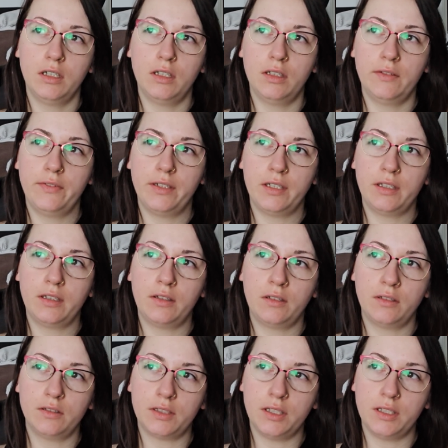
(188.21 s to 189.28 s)
I think,
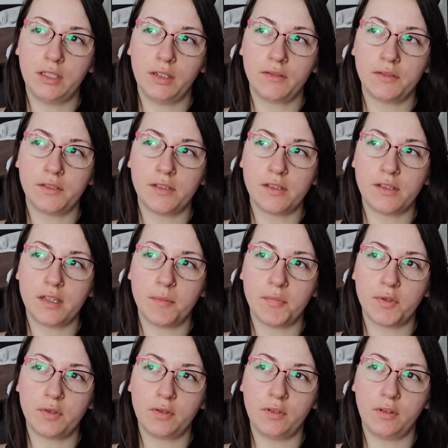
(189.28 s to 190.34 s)
around 3,000
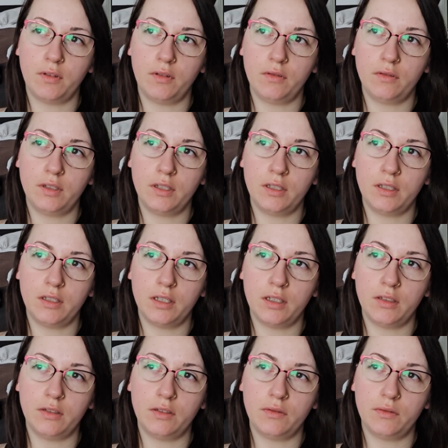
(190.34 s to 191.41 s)
steps to go, and I
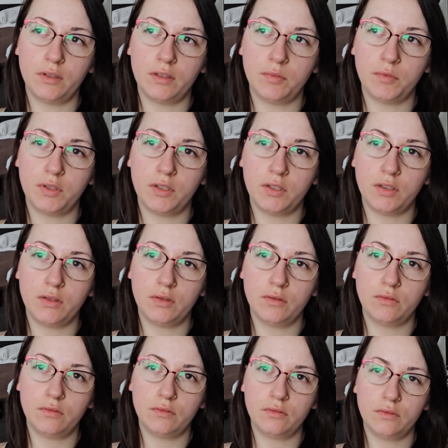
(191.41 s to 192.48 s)
don't know what I'm gonna do.